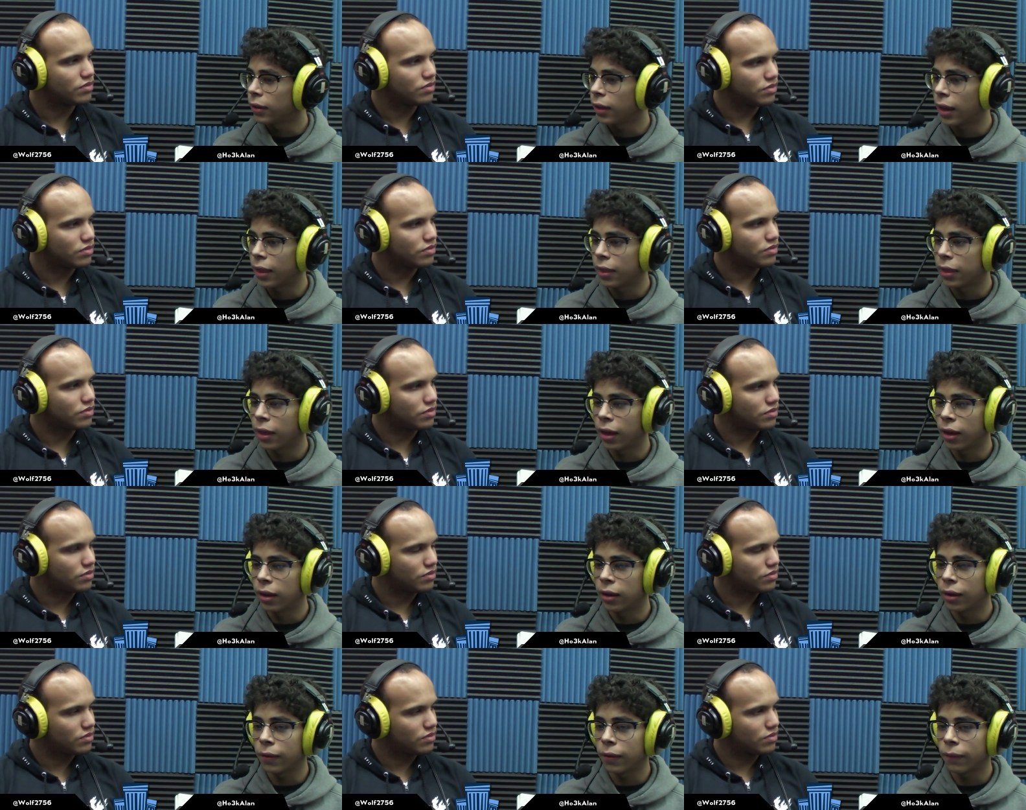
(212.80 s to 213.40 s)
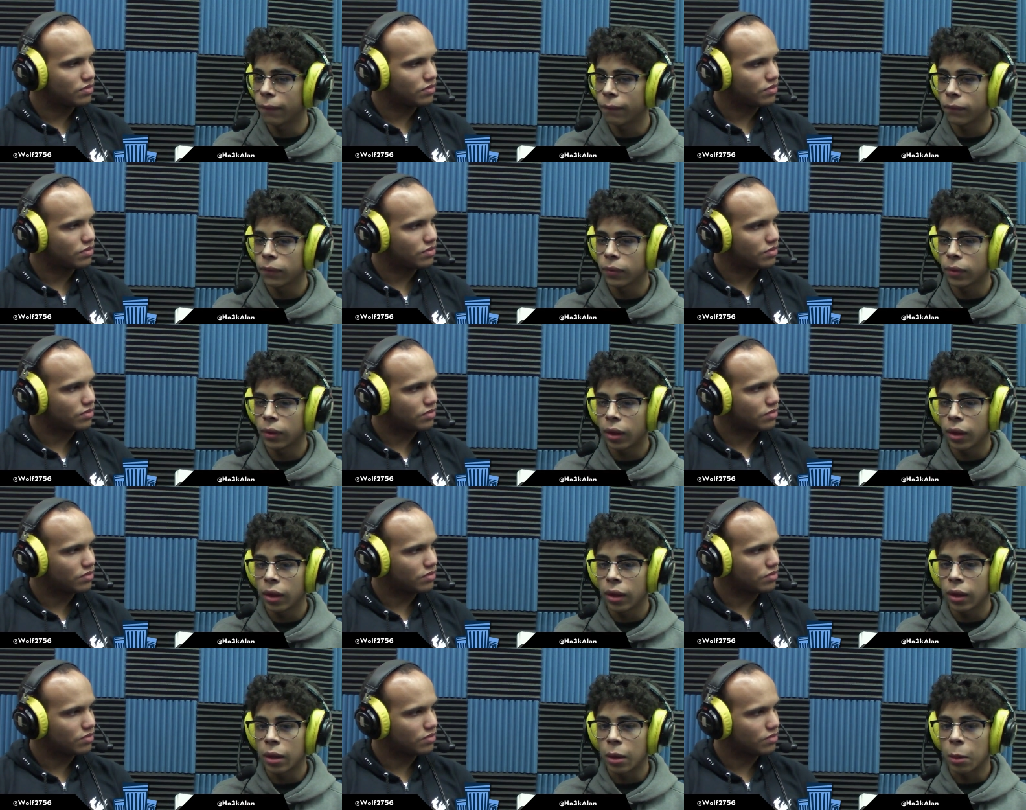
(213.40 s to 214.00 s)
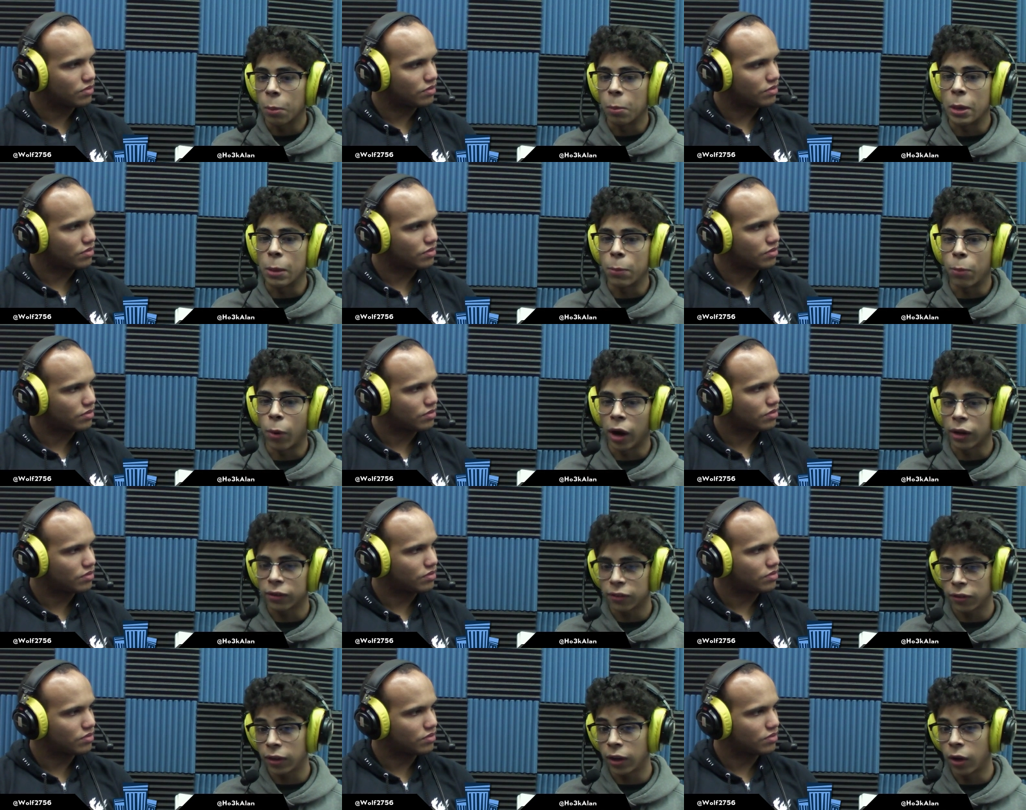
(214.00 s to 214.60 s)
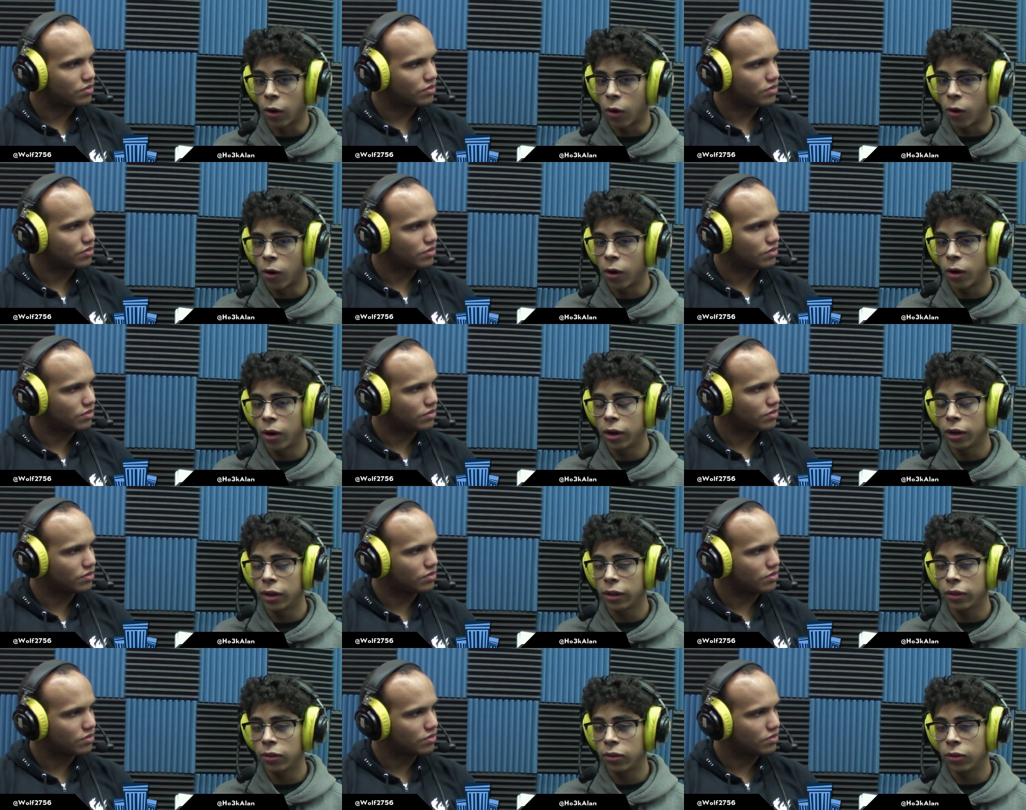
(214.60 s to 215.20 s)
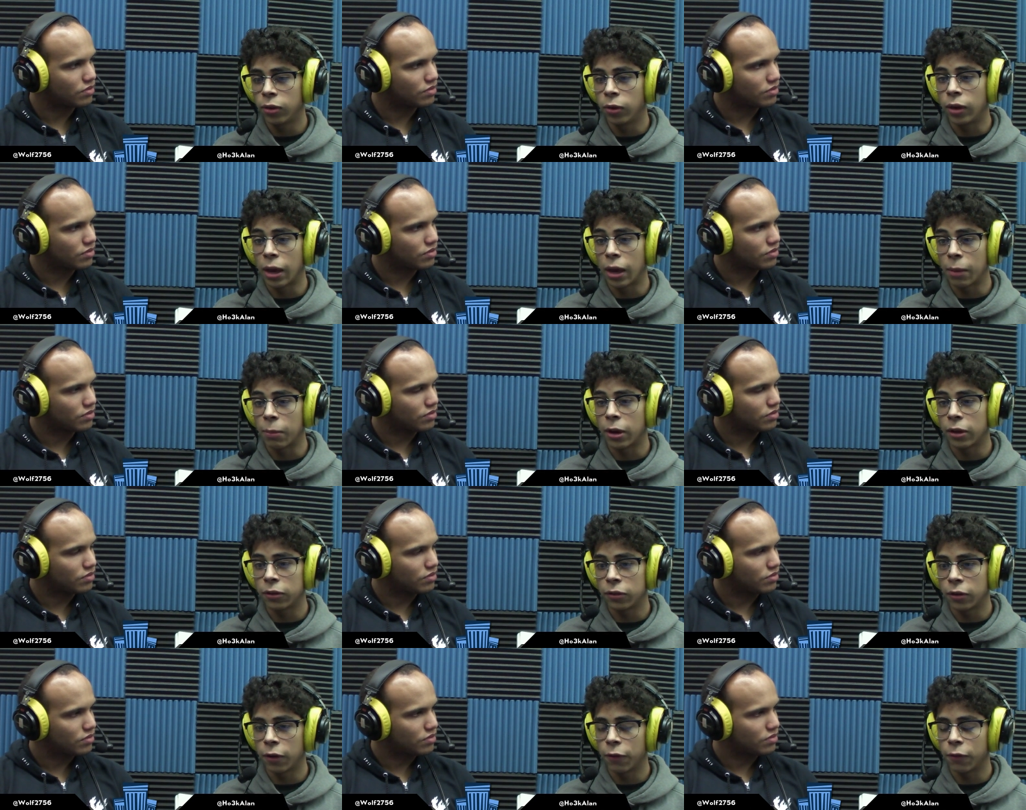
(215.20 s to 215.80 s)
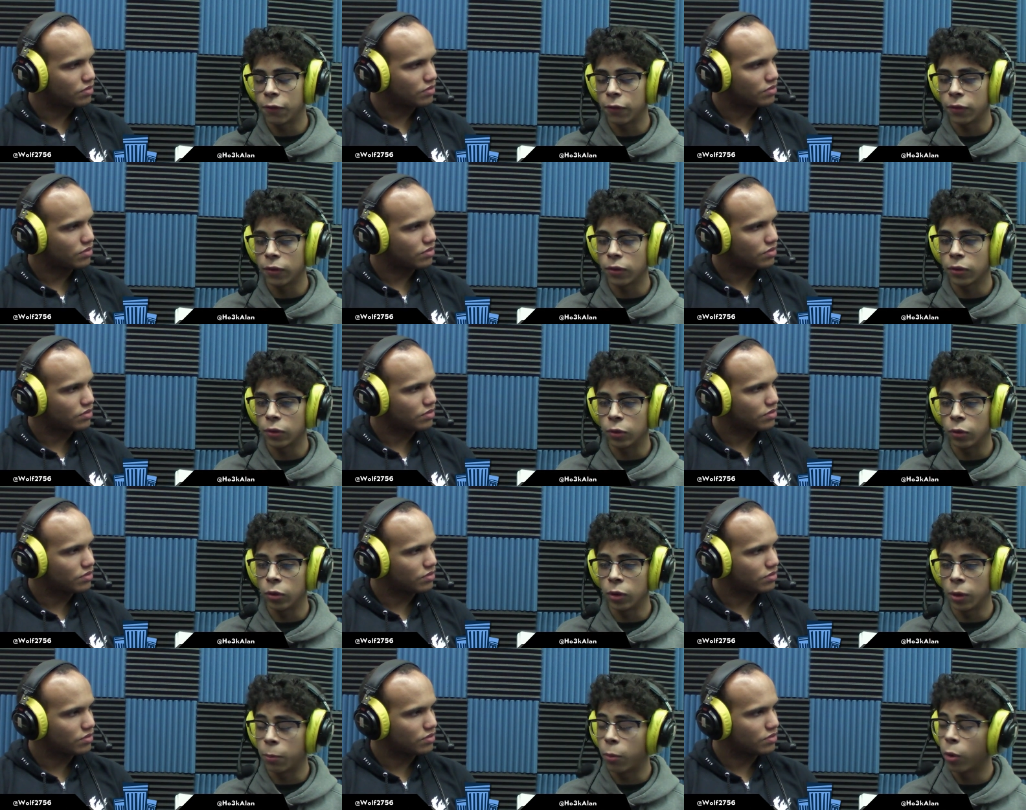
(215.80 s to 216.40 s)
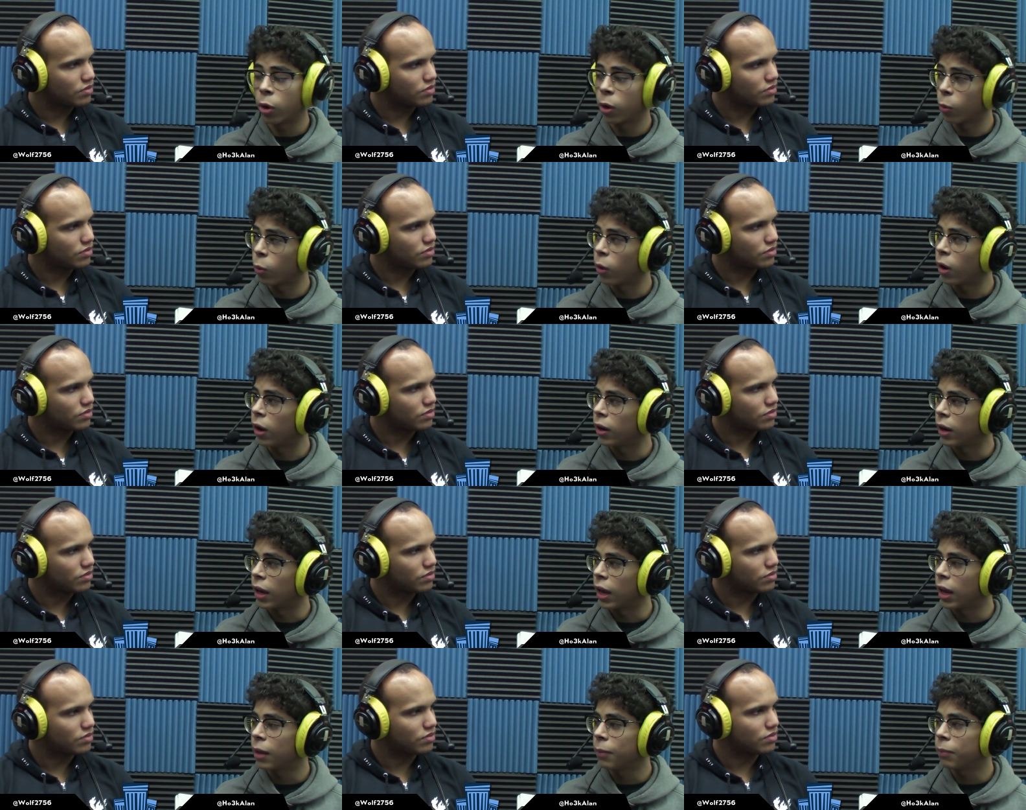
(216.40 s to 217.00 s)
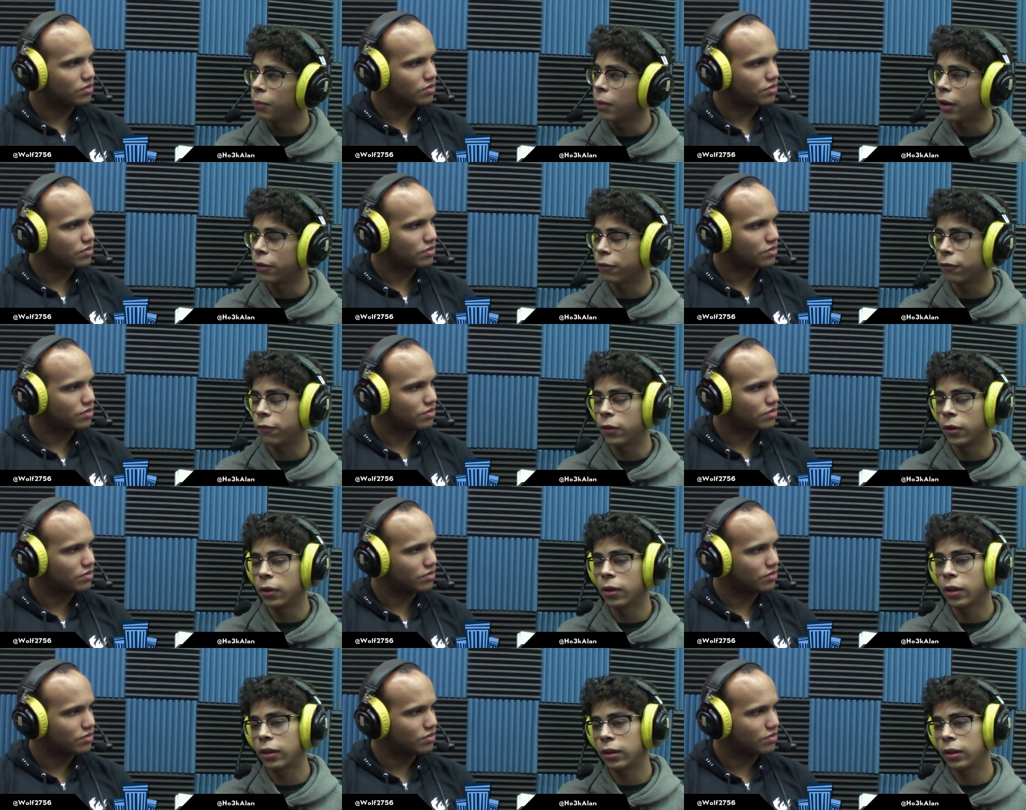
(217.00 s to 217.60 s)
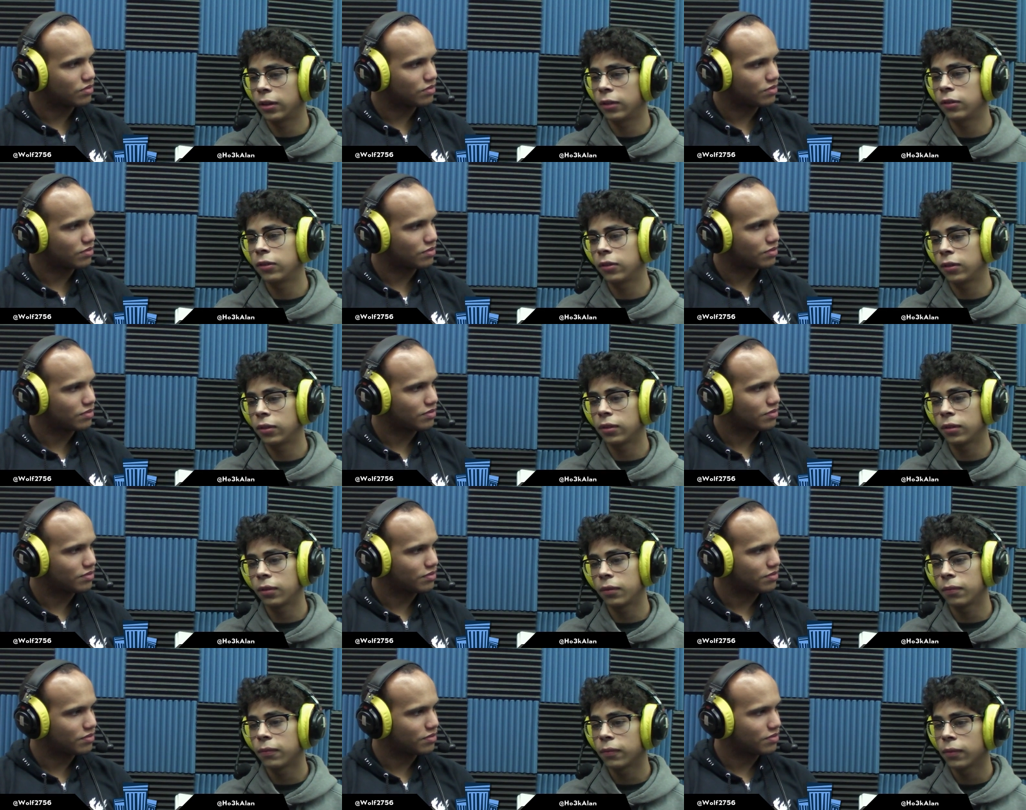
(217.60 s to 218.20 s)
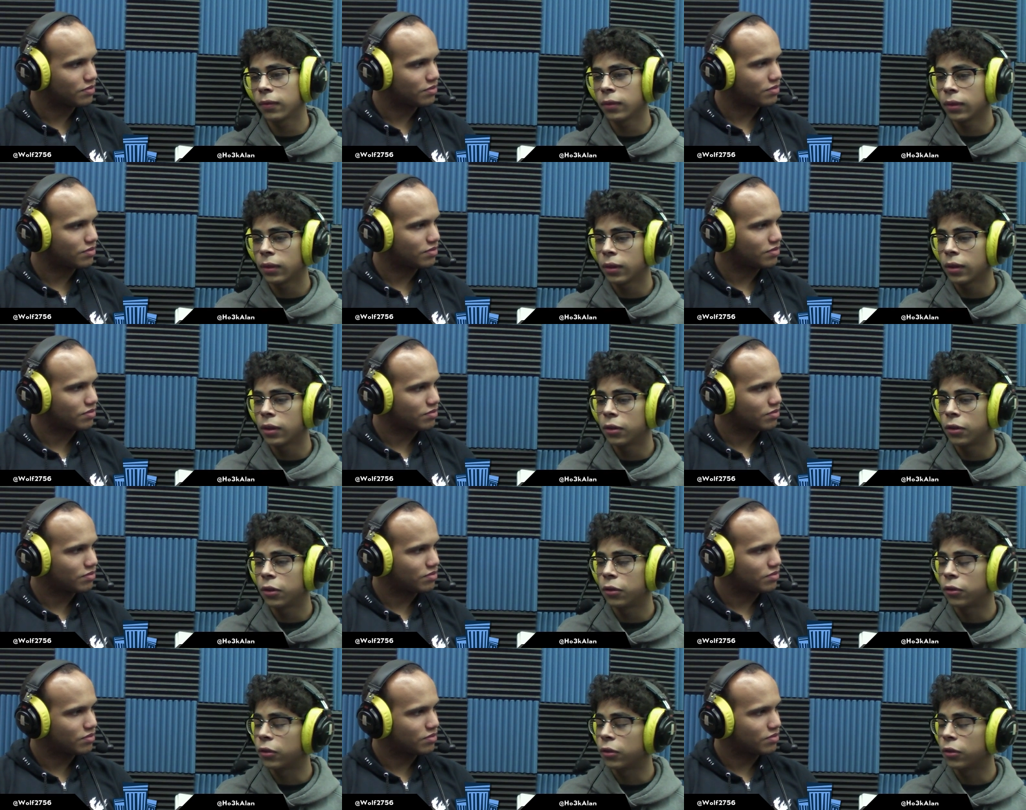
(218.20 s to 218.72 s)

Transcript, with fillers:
Speaker 1: and then me practicing hard to get myself to the point where I am. I feel like it's is